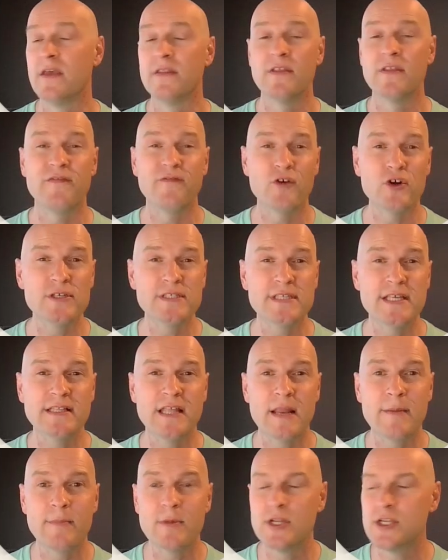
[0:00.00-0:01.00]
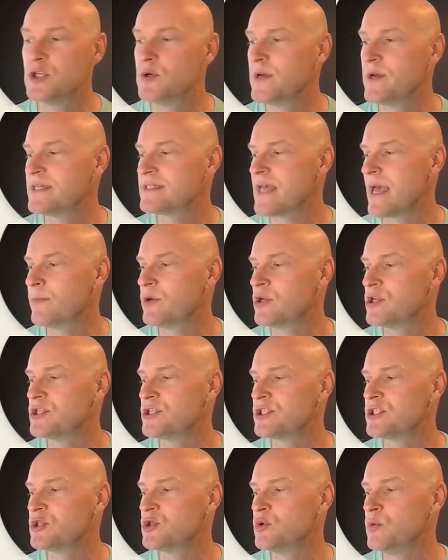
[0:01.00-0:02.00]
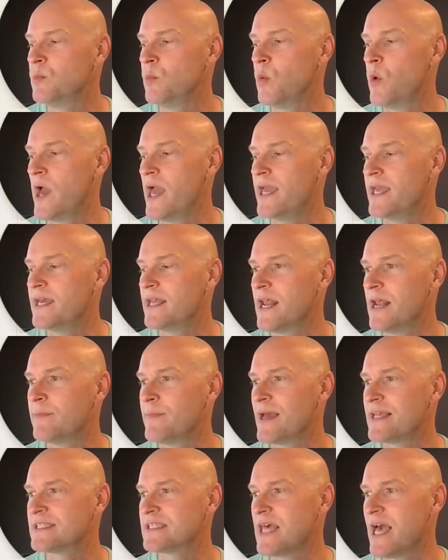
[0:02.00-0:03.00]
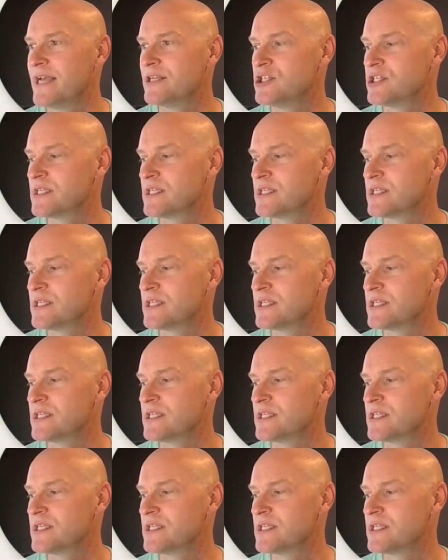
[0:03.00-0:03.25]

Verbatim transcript: The first thing that I'm going to do is I'm going to zoom way in on my slide.